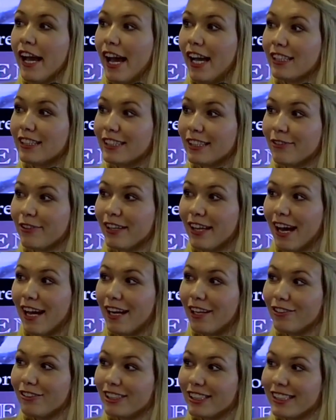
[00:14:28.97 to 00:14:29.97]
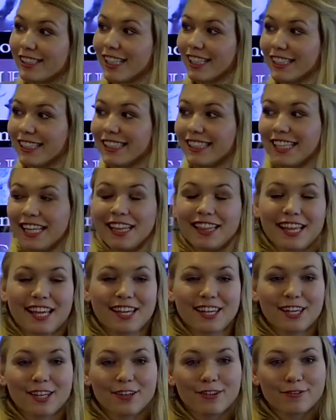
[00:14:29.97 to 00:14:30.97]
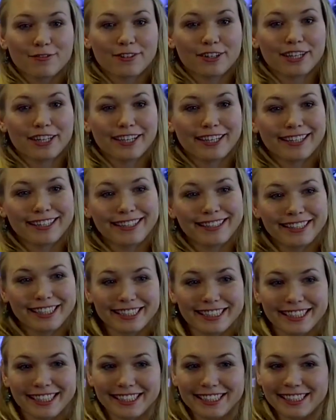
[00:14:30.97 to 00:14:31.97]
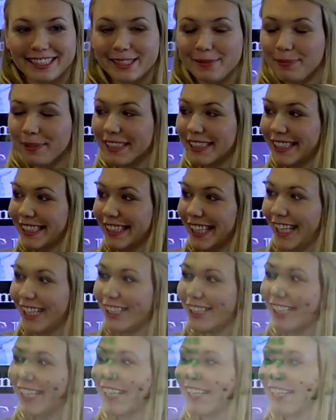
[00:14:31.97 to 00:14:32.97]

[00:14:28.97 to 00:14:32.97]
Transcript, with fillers: And so with that, I would just like to say thank you for listening to this presentation.